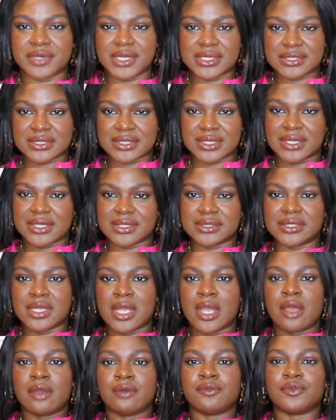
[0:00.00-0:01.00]
dresses
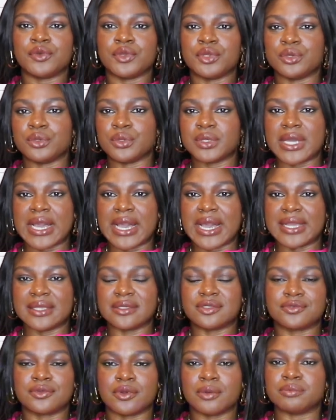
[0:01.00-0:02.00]
for you
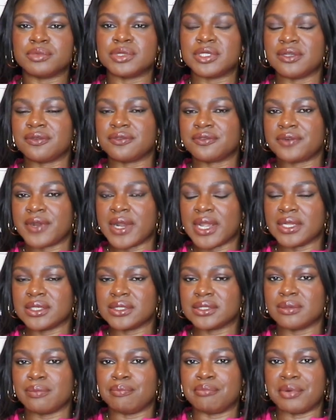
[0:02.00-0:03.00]
guys from
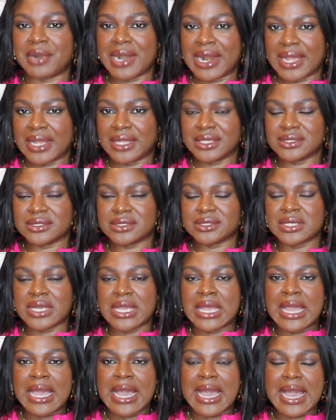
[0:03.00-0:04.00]
different brands
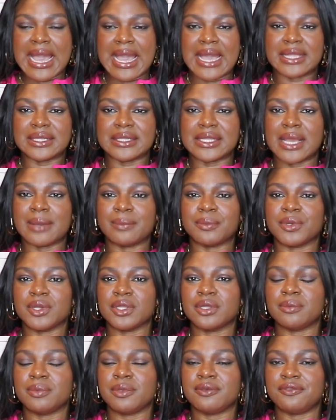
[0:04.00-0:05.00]
and I'm
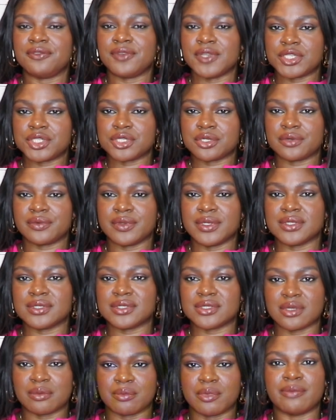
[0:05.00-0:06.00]
going to be featuring
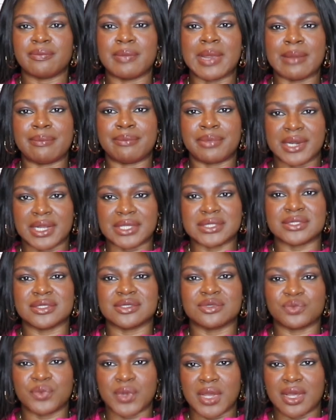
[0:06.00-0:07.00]
some of my brands
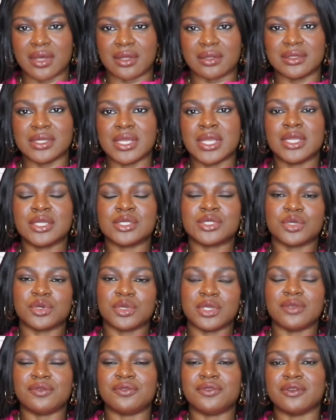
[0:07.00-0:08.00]
as well.
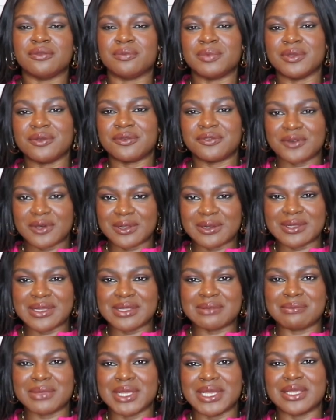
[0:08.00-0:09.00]
So if you've been
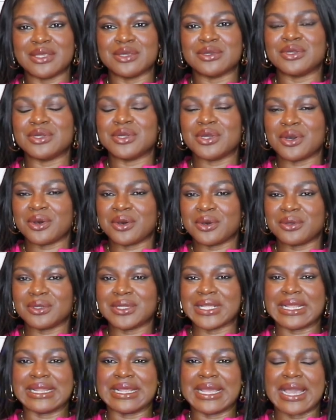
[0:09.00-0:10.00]
following me, you
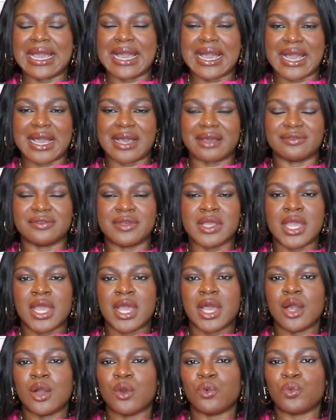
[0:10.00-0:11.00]
know that I have
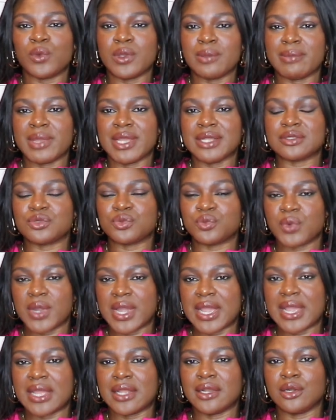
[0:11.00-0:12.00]
a women's
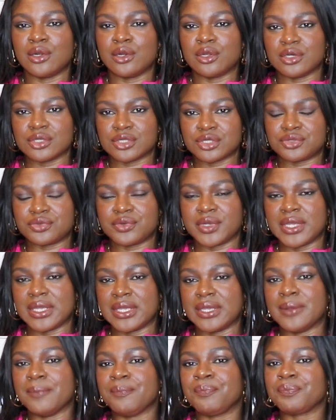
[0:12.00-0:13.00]
wear
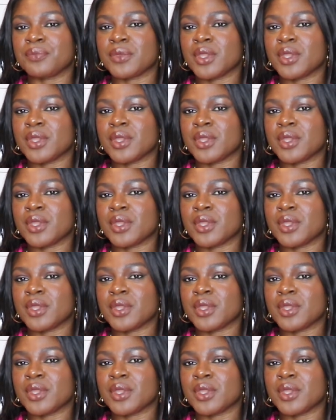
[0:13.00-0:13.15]
luxury